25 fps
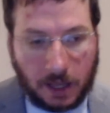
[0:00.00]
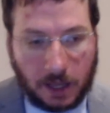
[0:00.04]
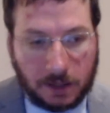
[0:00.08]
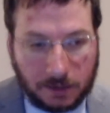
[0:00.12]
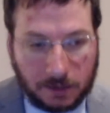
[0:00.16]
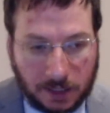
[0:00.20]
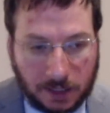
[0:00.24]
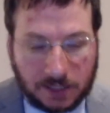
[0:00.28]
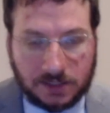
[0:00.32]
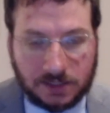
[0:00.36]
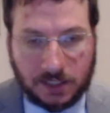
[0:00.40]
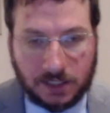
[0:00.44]

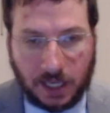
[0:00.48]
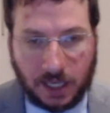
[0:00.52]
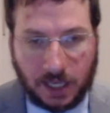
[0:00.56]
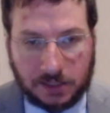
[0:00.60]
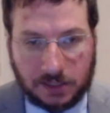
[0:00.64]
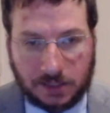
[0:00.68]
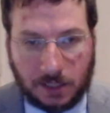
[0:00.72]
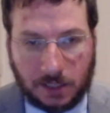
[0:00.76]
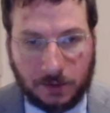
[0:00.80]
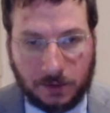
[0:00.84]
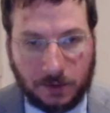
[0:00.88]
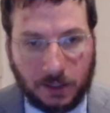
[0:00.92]
this
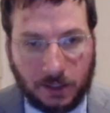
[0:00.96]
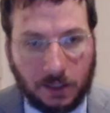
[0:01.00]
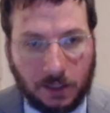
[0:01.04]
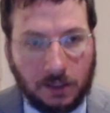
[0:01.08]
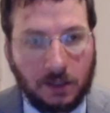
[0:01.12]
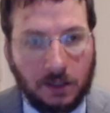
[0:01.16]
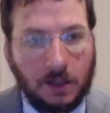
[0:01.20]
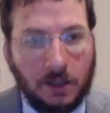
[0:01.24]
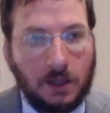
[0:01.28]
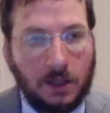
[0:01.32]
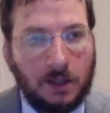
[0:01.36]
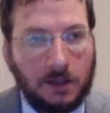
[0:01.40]
case, I think
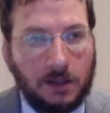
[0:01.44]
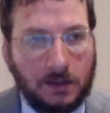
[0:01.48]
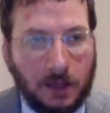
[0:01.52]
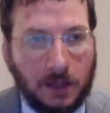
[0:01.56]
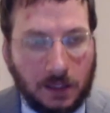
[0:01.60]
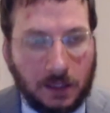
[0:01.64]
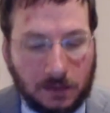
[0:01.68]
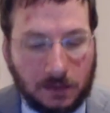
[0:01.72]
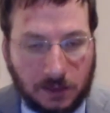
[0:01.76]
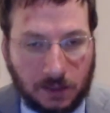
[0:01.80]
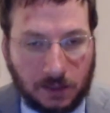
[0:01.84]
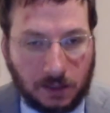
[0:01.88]

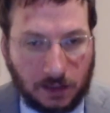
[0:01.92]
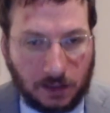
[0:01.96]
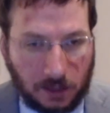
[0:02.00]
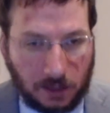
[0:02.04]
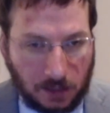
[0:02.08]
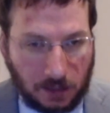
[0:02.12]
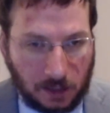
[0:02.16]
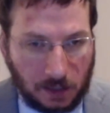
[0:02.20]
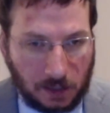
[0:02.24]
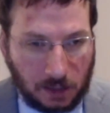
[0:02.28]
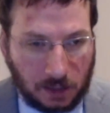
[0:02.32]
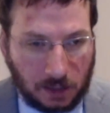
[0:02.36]
that
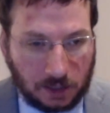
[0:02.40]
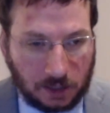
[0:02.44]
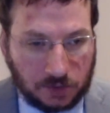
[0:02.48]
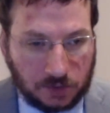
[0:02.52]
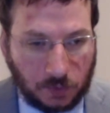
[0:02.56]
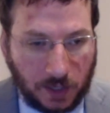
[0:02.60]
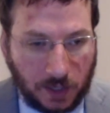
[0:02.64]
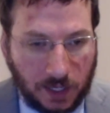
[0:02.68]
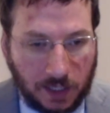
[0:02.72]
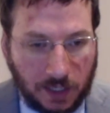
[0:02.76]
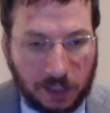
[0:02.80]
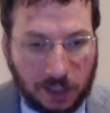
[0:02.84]

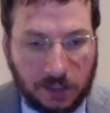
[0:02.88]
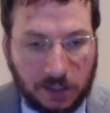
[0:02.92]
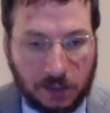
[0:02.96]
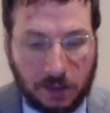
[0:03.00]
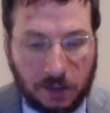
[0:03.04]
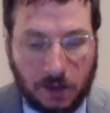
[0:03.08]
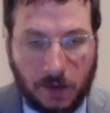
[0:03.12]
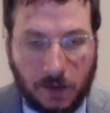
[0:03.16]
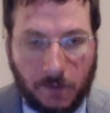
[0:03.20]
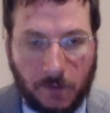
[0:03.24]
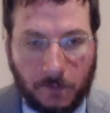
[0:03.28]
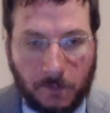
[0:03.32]
the
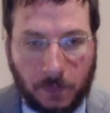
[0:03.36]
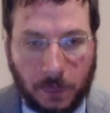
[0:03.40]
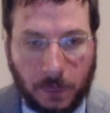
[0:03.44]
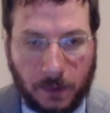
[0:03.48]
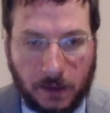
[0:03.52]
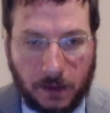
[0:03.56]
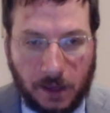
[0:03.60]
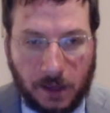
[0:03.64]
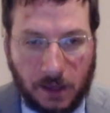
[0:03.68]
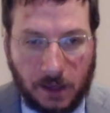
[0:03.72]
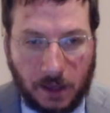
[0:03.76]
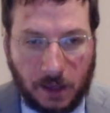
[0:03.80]

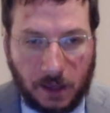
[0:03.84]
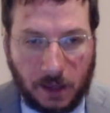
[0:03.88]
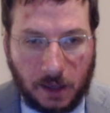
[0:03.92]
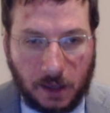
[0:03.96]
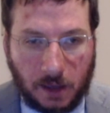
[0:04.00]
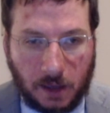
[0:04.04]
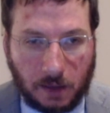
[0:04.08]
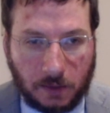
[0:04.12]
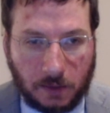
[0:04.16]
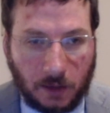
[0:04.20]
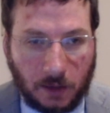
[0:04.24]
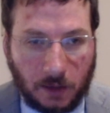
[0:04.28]

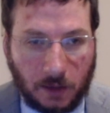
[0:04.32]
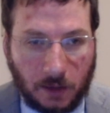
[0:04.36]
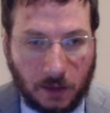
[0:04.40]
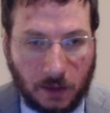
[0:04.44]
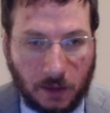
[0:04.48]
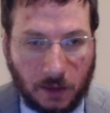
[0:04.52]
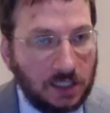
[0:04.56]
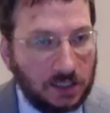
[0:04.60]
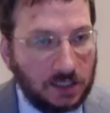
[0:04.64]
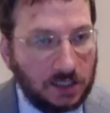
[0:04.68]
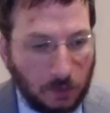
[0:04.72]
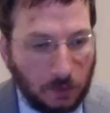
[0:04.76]
there are
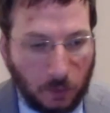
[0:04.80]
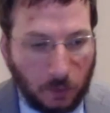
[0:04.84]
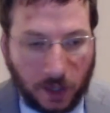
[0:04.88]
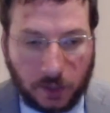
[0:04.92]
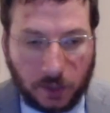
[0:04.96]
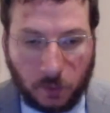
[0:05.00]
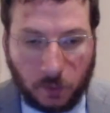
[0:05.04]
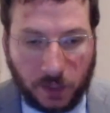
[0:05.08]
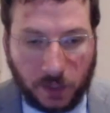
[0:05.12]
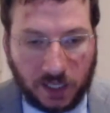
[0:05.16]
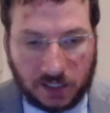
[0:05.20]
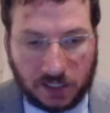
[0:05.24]
many
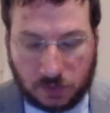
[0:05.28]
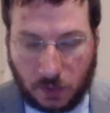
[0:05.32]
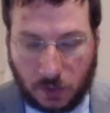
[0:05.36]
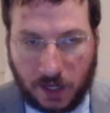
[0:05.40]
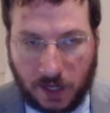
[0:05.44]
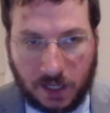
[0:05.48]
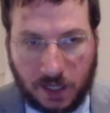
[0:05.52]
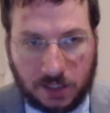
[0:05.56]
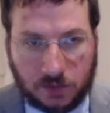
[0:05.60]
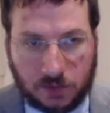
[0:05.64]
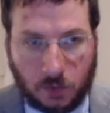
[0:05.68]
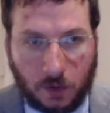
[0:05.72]
right-wing
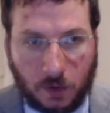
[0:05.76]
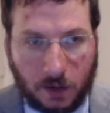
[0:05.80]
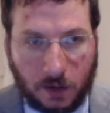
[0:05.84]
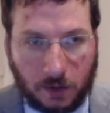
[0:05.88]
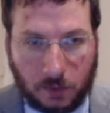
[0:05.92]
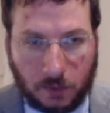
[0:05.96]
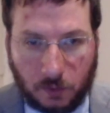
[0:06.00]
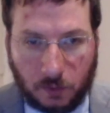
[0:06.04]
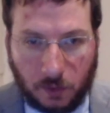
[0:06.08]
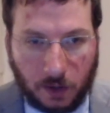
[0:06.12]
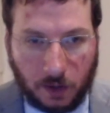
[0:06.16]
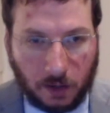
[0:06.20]
Israelis
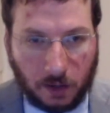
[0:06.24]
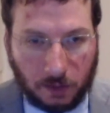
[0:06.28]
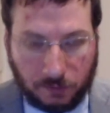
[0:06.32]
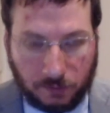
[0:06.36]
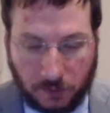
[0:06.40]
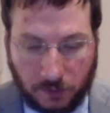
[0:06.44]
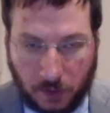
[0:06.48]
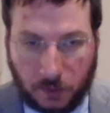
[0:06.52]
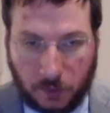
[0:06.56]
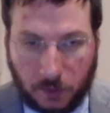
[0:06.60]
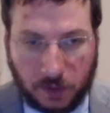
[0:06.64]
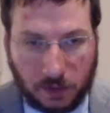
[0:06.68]
who are
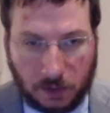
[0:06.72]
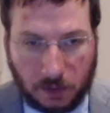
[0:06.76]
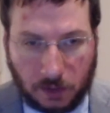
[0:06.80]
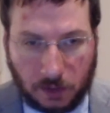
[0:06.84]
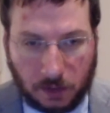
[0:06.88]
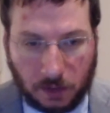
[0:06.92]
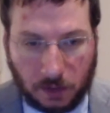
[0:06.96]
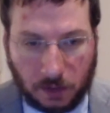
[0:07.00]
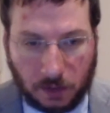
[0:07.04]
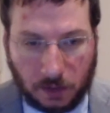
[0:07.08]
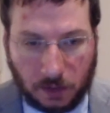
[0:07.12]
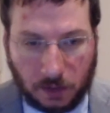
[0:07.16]

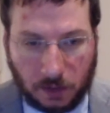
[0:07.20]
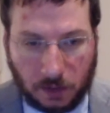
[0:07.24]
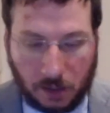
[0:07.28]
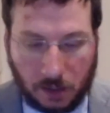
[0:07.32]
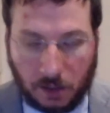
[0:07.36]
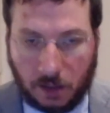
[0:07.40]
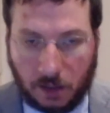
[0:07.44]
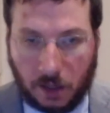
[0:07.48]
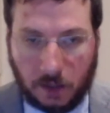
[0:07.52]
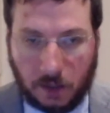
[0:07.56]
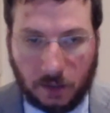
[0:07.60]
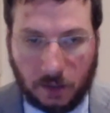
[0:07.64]
very
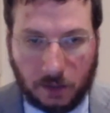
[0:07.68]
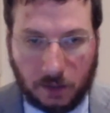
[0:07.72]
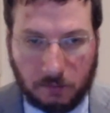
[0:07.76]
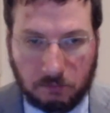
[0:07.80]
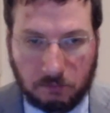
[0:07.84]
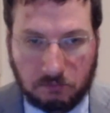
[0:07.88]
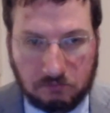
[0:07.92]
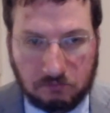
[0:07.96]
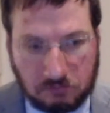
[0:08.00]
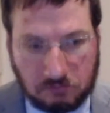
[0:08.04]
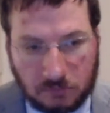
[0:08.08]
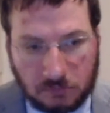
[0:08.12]

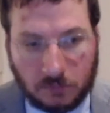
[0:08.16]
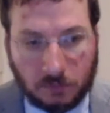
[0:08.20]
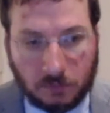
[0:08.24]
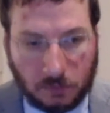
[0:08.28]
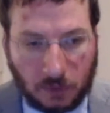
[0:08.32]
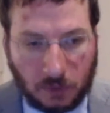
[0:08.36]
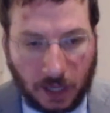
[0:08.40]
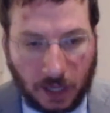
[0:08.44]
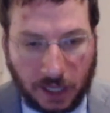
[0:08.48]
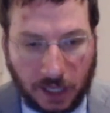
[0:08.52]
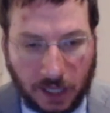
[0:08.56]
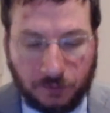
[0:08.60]

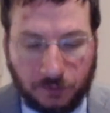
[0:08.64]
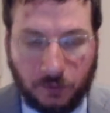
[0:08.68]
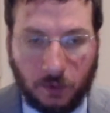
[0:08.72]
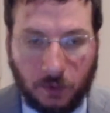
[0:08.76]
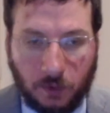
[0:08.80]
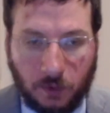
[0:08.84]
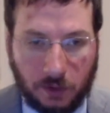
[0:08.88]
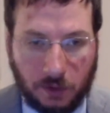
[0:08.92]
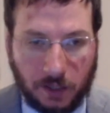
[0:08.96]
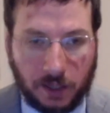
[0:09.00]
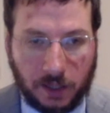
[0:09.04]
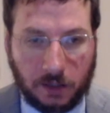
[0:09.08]

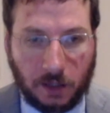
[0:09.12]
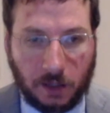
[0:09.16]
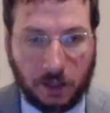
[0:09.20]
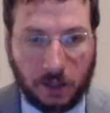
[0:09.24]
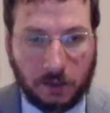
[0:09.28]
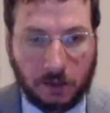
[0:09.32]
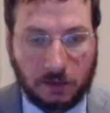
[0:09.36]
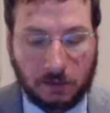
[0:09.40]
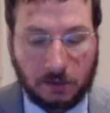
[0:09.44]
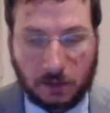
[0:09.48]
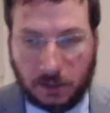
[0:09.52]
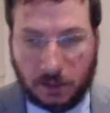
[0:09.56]
hateful
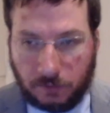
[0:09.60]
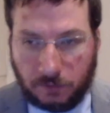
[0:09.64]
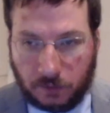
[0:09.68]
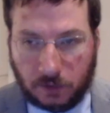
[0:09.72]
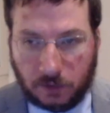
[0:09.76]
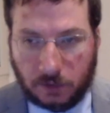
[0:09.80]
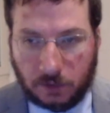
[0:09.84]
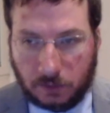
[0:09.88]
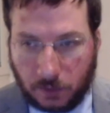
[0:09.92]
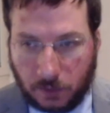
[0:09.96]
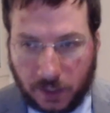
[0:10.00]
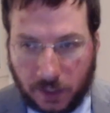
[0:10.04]
and
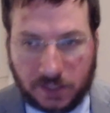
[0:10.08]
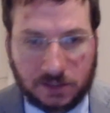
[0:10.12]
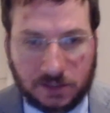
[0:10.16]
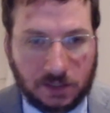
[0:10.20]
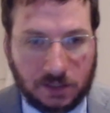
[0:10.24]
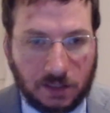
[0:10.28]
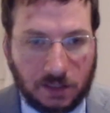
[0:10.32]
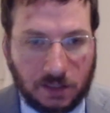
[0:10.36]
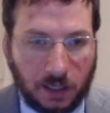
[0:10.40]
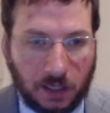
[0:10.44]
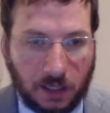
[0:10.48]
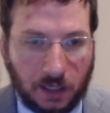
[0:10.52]
even
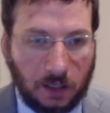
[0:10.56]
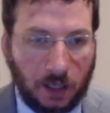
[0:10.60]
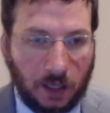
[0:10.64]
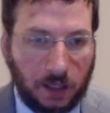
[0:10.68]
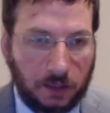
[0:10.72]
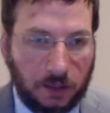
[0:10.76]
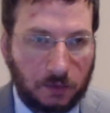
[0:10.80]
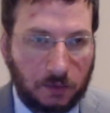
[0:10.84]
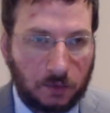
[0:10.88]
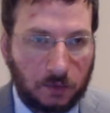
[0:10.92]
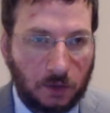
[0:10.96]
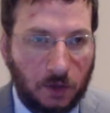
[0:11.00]
crazy
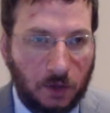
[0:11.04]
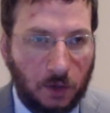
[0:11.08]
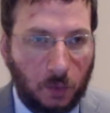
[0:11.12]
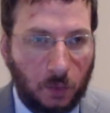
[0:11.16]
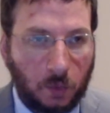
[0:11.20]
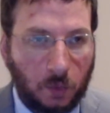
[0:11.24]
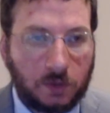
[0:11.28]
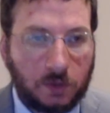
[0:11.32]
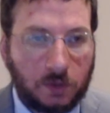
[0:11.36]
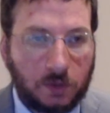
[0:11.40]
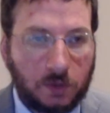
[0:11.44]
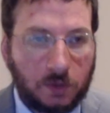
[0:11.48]
and
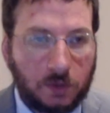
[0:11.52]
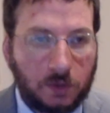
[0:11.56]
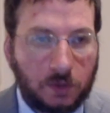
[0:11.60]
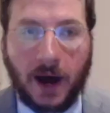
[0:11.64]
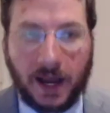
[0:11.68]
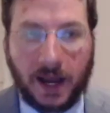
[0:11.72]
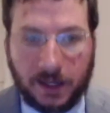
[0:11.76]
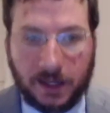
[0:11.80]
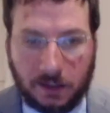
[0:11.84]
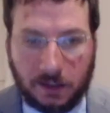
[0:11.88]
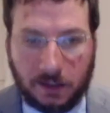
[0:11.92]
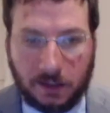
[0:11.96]
wouldn't
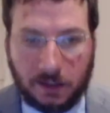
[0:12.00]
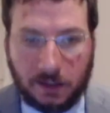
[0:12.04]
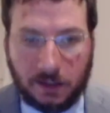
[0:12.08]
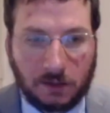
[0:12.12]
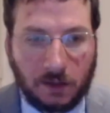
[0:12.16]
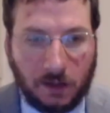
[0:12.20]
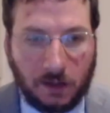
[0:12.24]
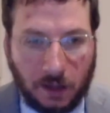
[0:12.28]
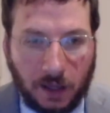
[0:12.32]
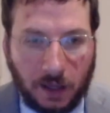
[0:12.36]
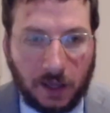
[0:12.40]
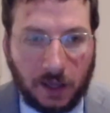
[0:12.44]
mind
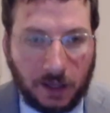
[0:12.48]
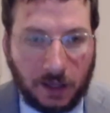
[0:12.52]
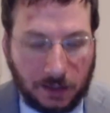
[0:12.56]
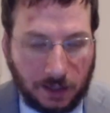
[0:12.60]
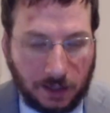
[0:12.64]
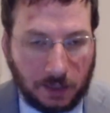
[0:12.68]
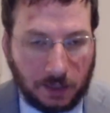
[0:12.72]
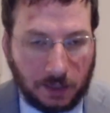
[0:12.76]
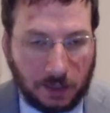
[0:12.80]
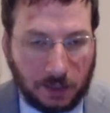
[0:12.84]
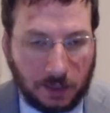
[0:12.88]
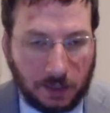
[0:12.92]

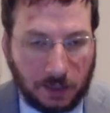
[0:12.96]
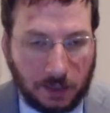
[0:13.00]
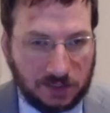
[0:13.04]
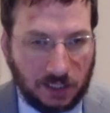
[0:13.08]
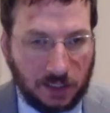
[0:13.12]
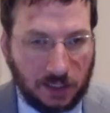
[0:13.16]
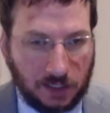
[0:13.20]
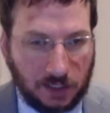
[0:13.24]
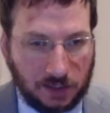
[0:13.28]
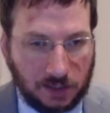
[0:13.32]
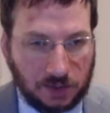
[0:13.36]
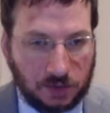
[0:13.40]
that
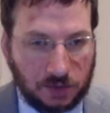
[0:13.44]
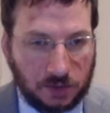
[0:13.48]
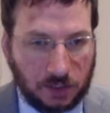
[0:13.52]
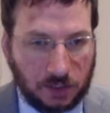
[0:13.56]
Palestinians